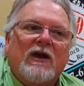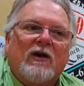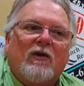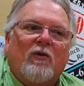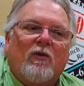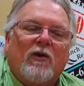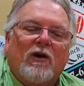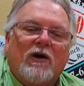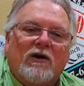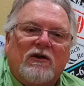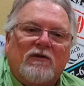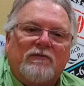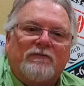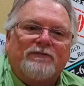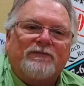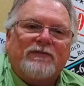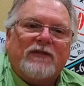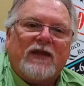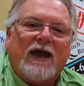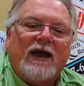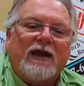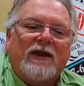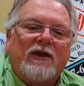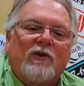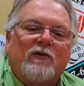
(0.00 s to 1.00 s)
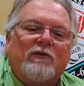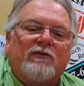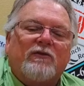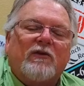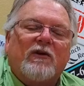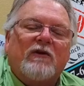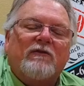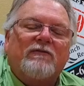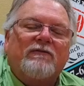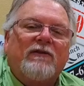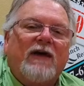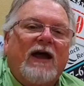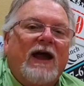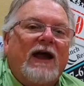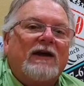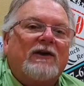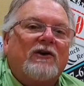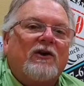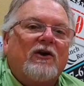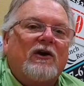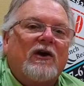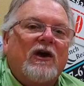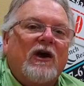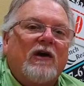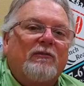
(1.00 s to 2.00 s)
Well, I know for a fact
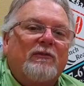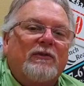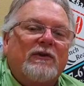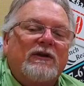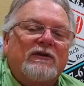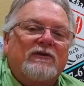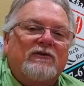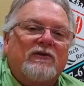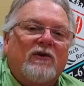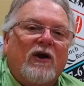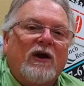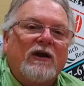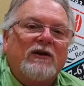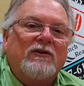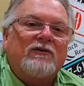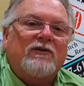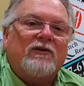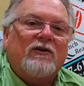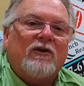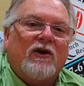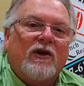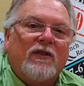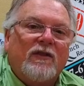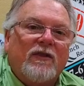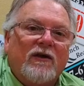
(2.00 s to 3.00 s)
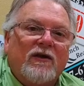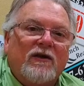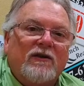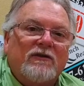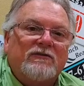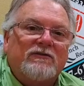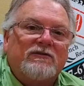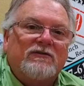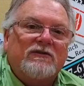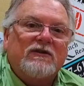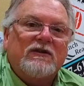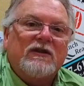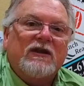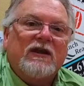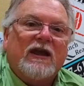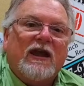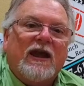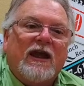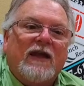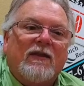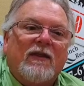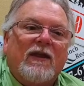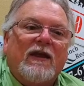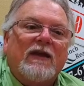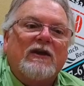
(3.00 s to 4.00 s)
her company trains her on this,
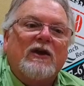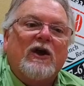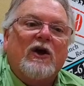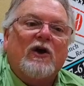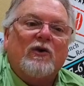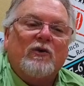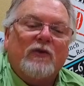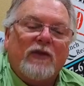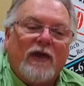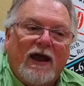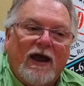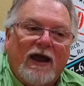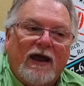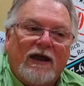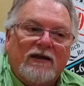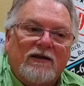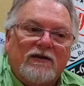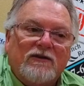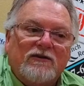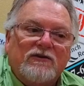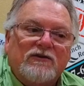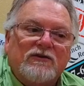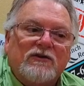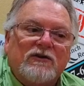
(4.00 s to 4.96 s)
and they know that.